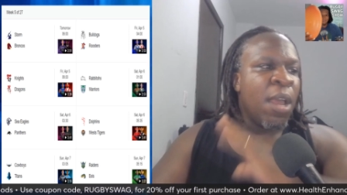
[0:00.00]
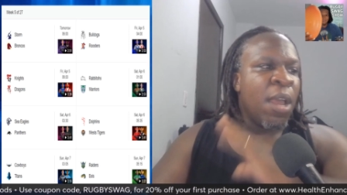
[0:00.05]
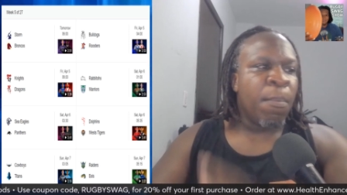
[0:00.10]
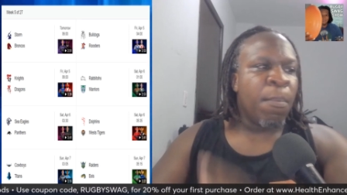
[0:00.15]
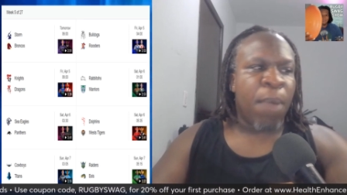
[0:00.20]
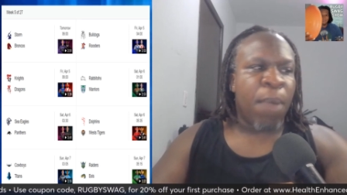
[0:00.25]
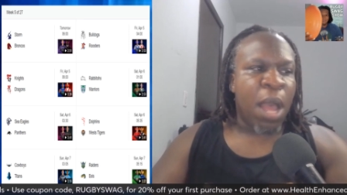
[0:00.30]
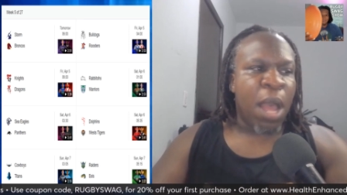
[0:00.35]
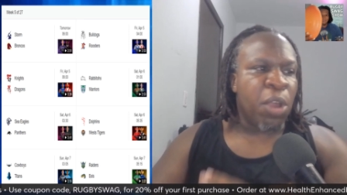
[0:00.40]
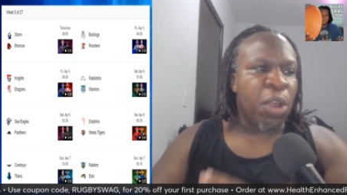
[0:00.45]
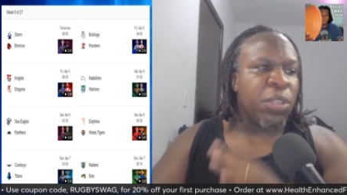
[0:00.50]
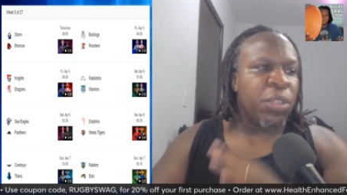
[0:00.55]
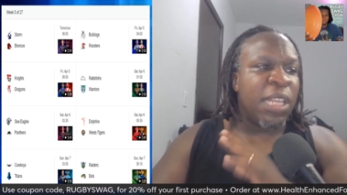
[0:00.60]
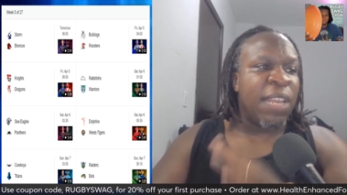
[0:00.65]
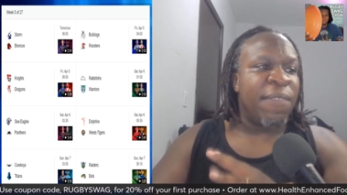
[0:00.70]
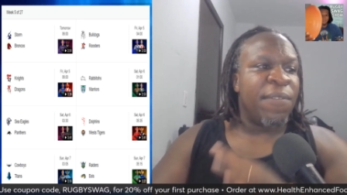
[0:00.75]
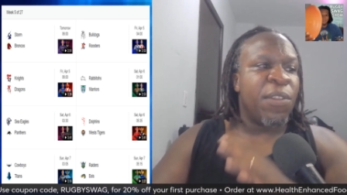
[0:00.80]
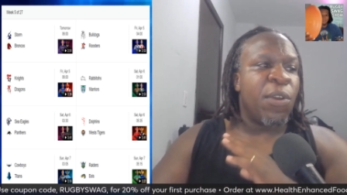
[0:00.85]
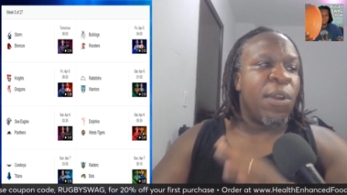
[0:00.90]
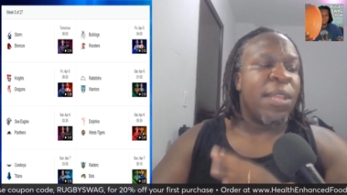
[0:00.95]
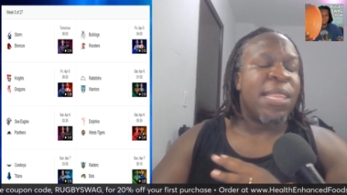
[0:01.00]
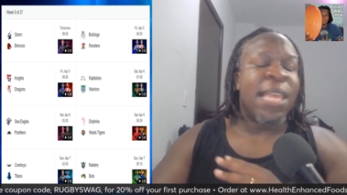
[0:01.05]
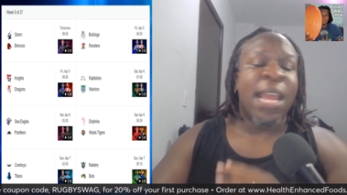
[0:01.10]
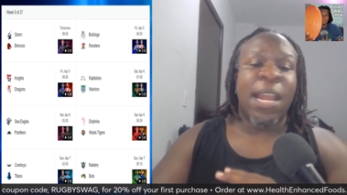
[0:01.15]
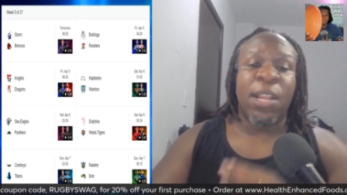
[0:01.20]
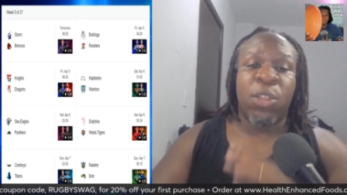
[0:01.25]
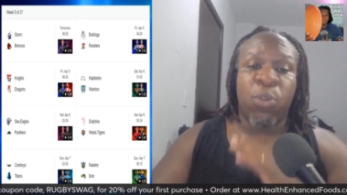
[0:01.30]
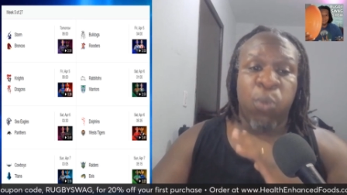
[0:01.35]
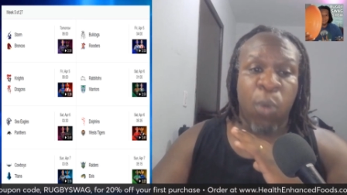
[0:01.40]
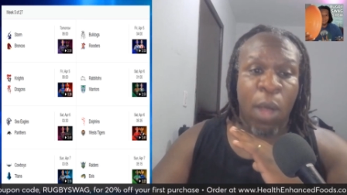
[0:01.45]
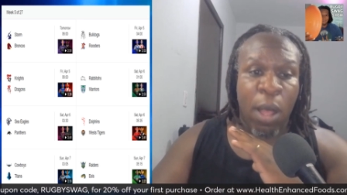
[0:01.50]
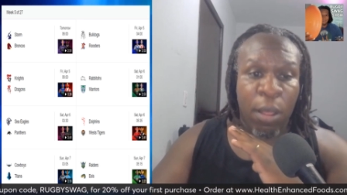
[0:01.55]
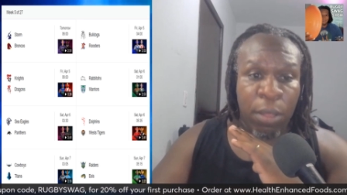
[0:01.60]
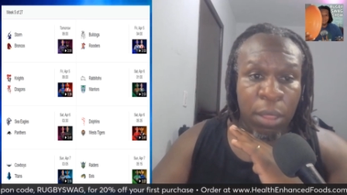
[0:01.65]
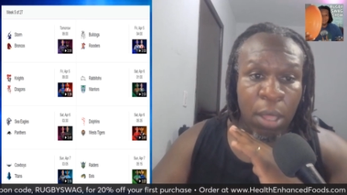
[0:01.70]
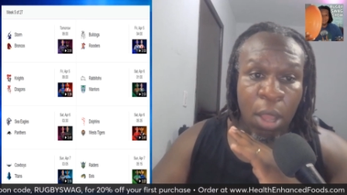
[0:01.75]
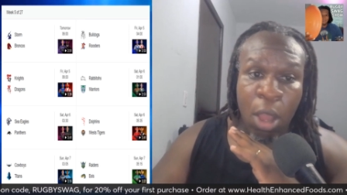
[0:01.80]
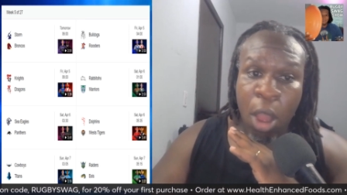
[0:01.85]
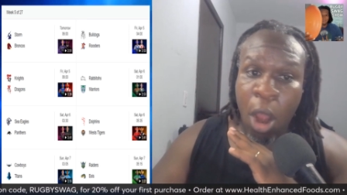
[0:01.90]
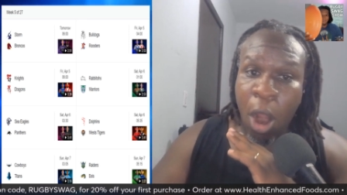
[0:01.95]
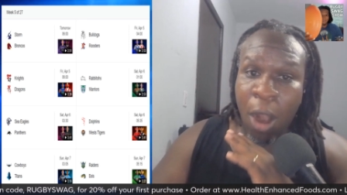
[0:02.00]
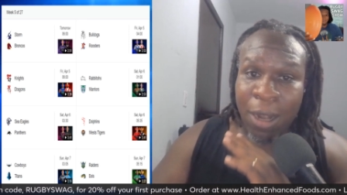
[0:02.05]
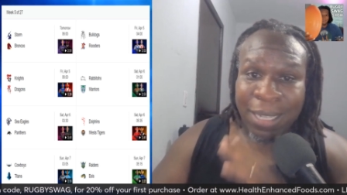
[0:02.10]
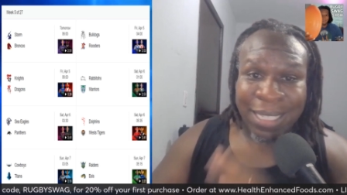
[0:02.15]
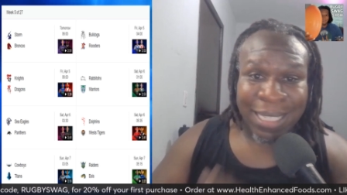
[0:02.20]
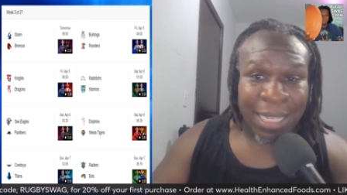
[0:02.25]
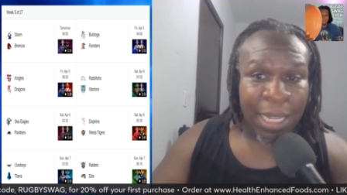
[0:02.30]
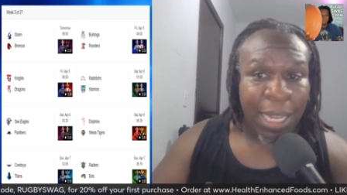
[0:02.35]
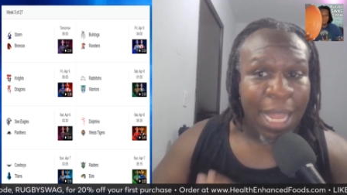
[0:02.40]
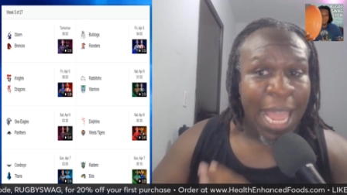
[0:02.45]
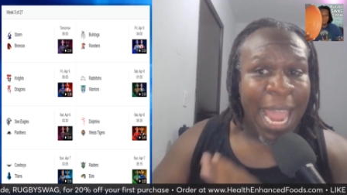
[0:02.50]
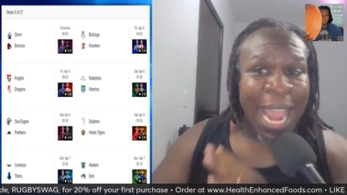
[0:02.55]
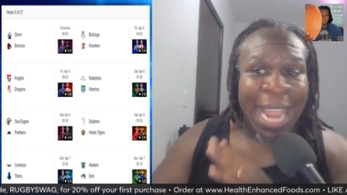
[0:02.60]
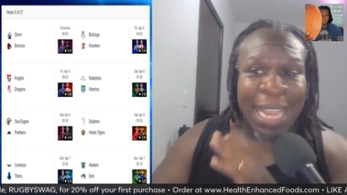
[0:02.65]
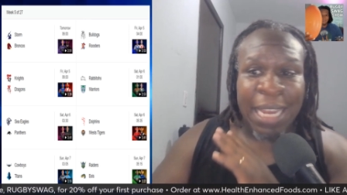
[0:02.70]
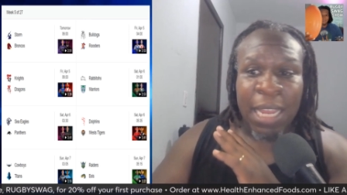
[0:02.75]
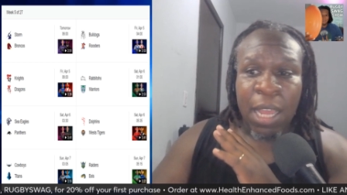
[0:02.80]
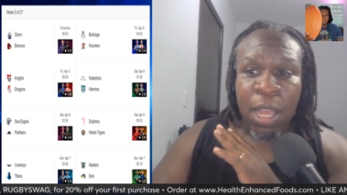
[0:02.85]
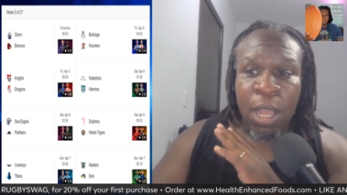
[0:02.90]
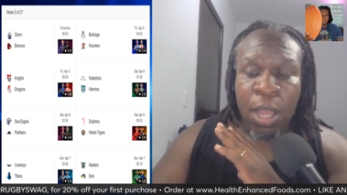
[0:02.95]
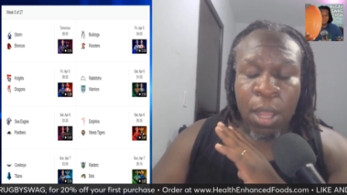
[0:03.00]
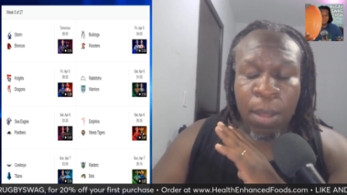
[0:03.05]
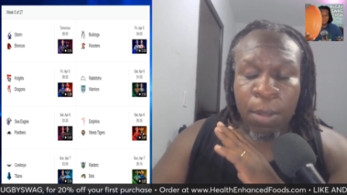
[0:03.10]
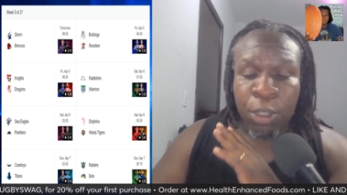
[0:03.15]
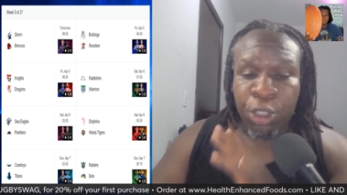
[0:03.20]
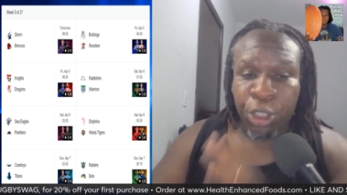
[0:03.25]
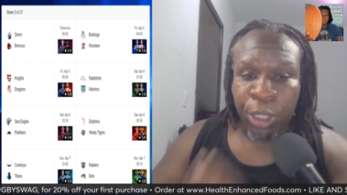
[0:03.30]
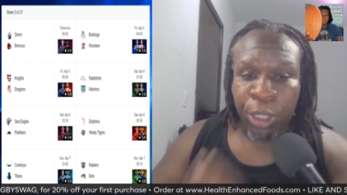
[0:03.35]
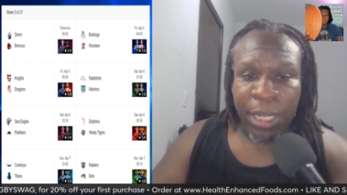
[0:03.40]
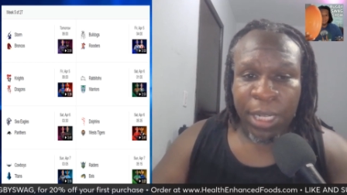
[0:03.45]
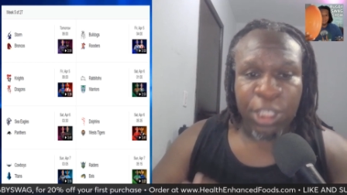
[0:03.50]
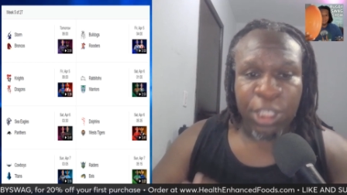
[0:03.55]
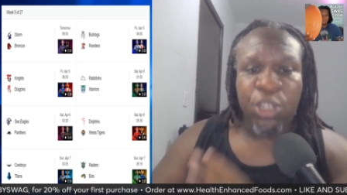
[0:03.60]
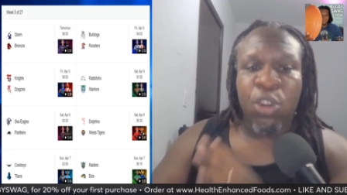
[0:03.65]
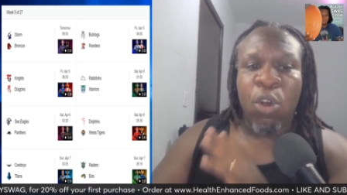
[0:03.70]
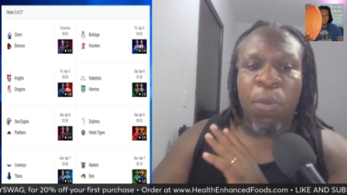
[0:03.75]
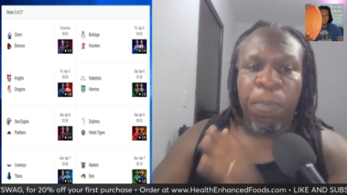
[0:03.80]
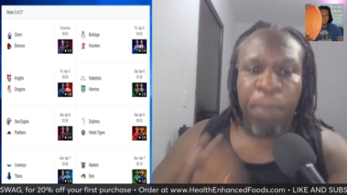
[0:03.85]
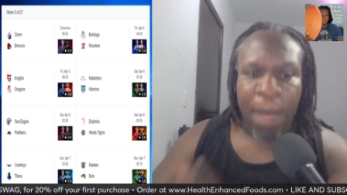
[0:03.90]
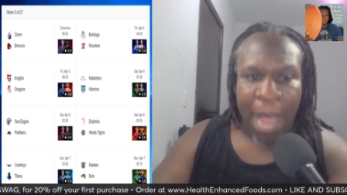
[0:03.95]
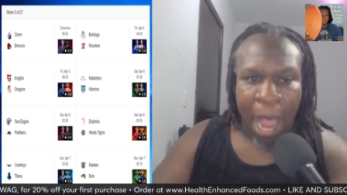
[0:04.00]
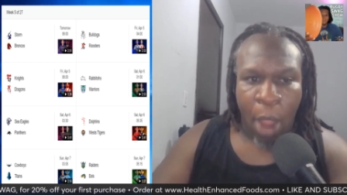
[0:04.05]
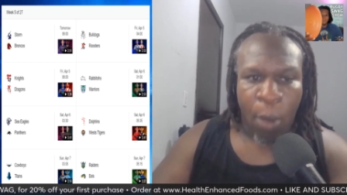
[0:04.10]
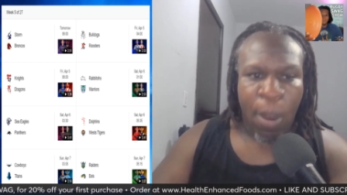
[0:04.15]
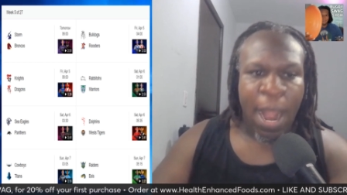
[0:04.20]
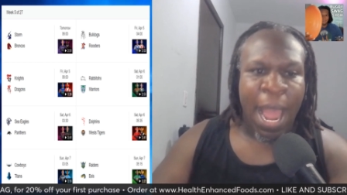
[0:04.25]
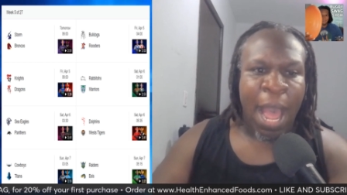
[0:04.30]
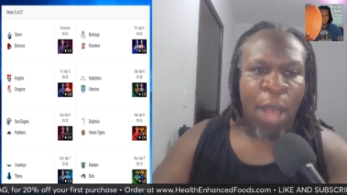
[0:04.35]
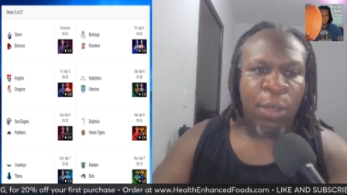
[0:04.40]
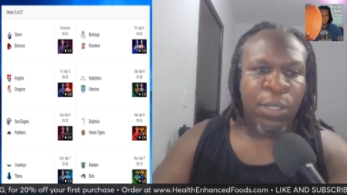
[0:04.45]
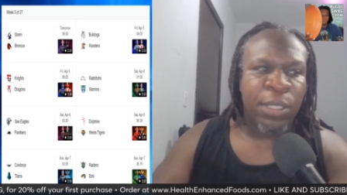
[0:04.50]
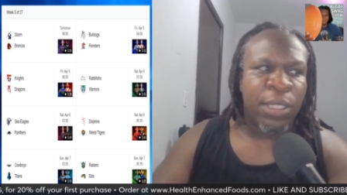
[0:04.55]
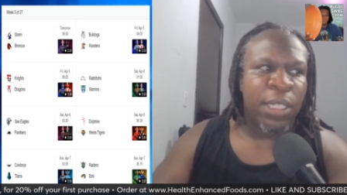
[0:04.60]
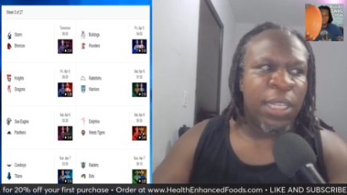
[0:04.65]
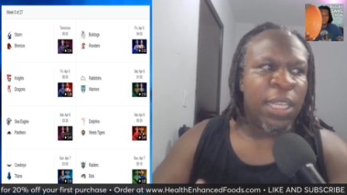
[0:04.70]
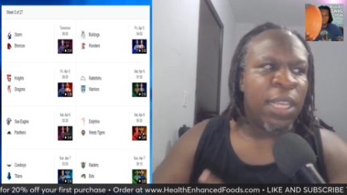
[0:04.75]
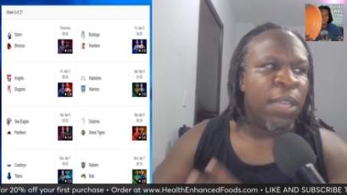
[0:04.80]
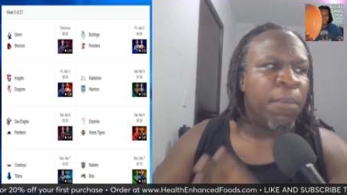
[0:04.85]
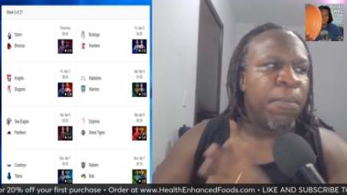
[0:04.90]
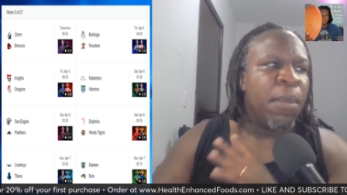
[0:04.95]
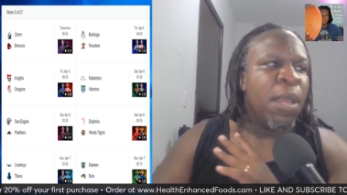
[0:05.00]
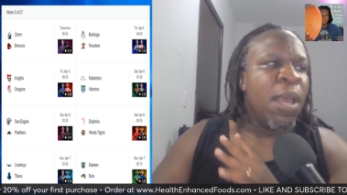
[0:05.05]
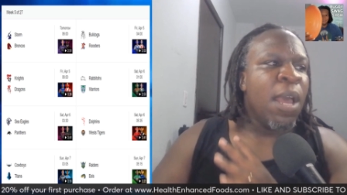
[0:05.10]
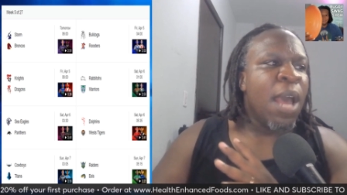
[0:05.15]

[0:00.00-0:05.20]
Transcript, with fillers: Broncos, even though they're at 12th, are still a traditional powerhouse team.